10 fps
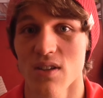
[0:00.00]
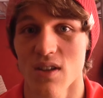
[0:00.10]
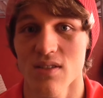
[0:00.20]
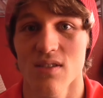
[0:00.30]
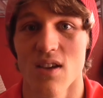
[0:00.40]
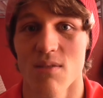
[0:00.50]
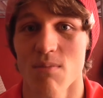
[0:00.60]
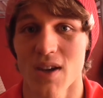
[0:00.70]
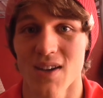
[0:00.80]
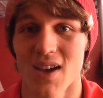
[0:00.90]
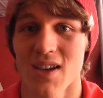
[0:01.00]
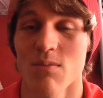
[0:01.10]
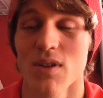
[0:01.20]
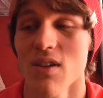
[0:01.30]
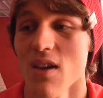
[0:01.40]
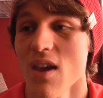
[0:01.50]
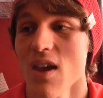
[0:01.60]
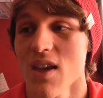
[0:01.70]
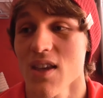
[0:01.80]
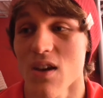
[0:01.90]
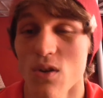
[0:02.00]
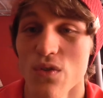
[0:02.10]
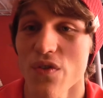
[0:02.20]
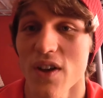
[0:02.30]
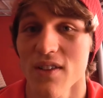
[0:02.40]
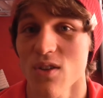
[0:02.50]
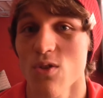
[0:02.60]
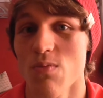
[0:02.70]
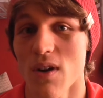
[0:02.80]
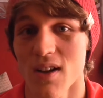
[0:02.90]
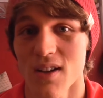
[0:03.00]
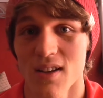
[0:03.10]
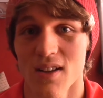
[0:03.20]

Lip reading: That's their main aim. And yeah, all fair do, but